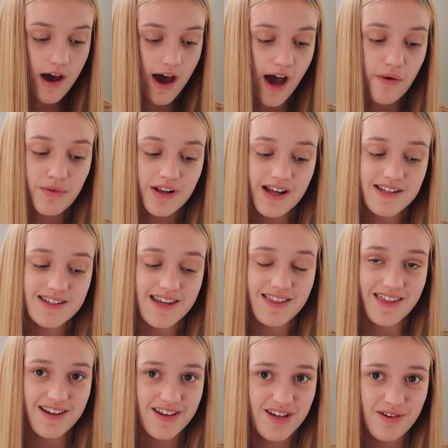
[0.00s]
I would like to say
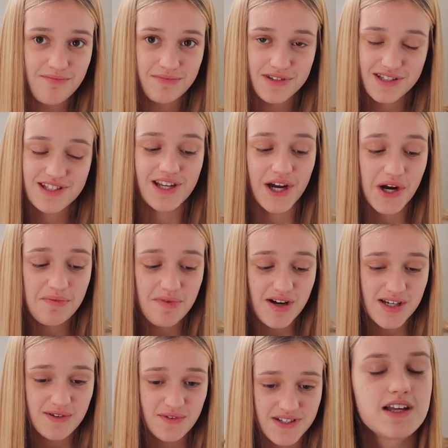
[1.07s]
thank you so
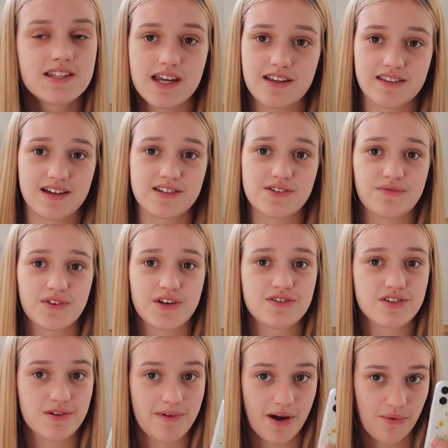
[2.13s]
much for 10,000
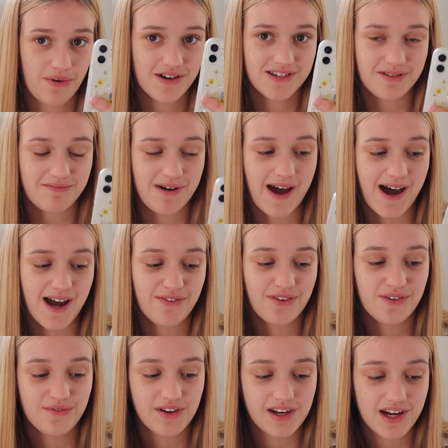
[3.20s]
views on my what is on my
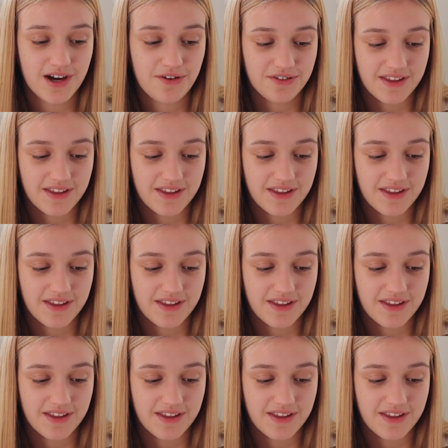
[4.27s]
iPhone video.